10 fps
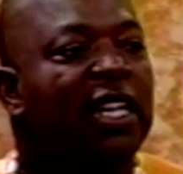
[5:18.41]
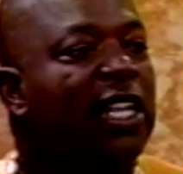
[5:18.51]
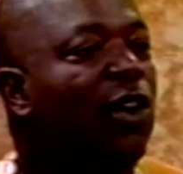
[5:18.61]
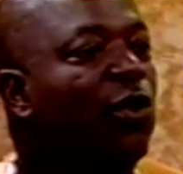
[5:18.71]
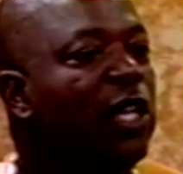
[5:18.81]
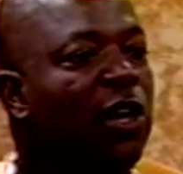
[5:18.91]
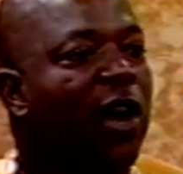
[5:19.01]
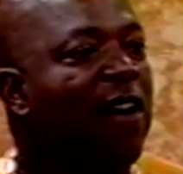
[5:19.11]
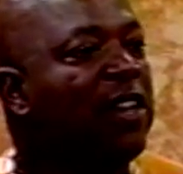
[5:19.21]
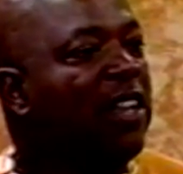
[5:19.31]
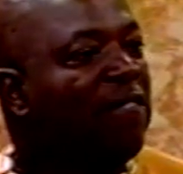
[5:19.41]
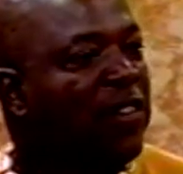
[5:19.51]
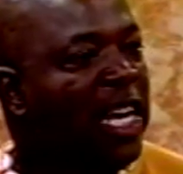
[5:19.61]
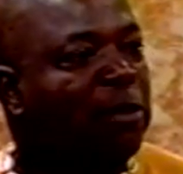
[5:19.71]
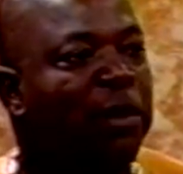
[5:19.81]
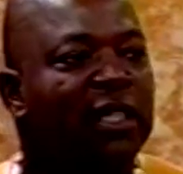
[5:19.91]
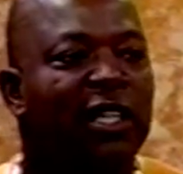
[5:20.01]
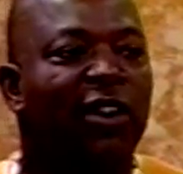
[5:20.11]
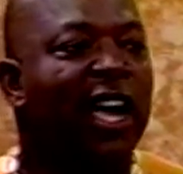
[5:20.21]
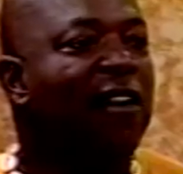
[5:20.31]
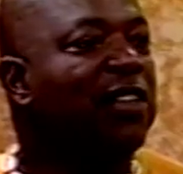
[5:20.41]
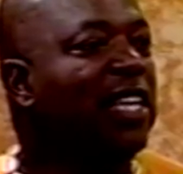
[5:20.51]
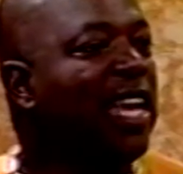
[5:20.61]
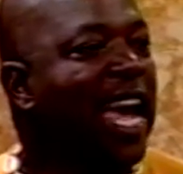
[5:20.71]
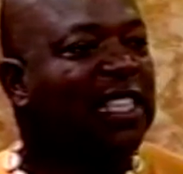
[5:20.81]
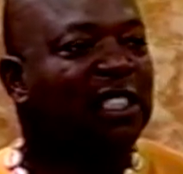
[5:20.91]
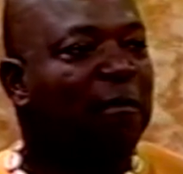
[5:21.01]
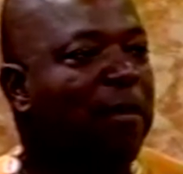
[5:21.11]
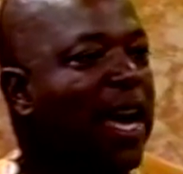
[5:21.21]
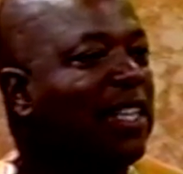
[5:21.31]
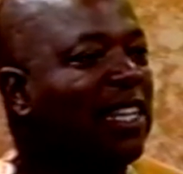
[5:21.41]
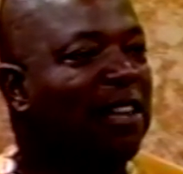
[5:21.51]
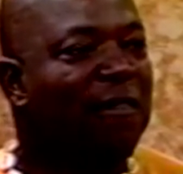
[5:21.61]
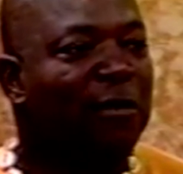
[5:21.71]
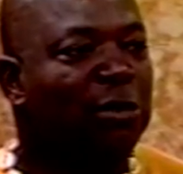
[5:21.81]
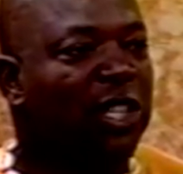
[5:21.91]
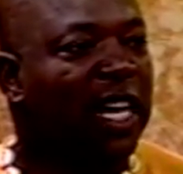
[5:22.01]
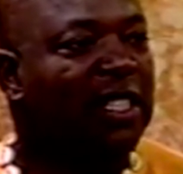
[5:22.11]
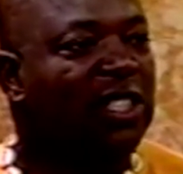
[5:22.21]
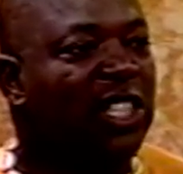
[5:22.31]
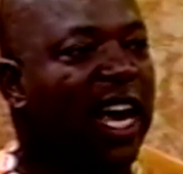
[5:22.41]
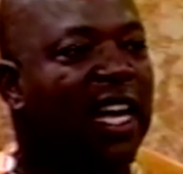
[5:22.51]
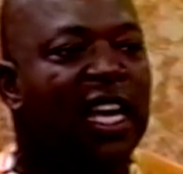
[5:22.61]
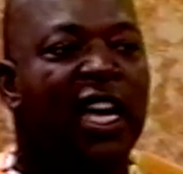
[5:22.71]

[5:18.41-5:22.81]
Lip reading: They don't have any investments. They don't have any cash in the bank. They're living from check to check.